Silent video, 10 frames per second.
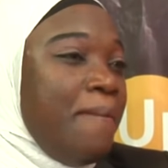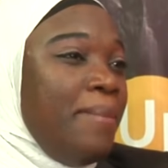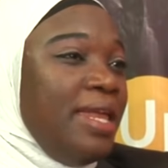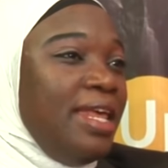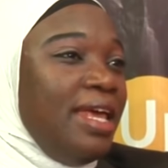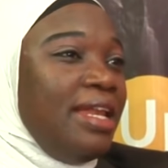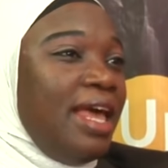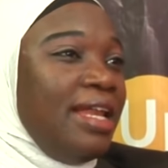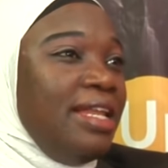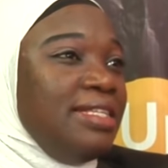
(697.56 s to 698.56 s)
But then
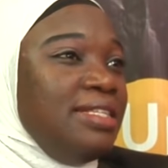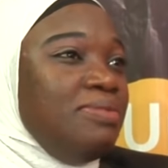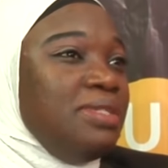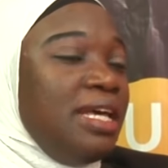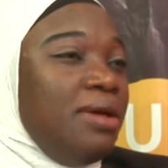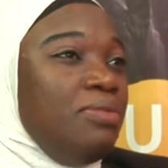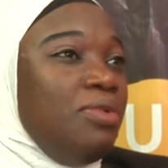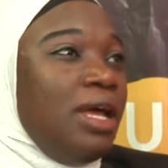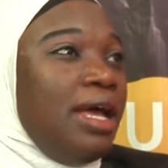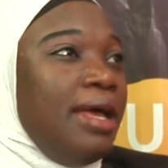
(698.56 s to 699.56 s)
at the same time,
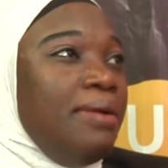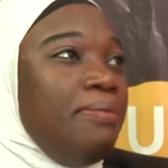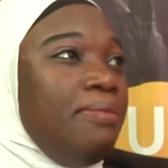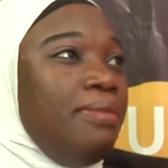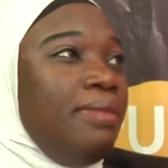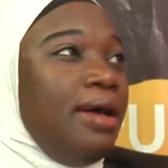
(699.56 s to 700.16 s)
I'm,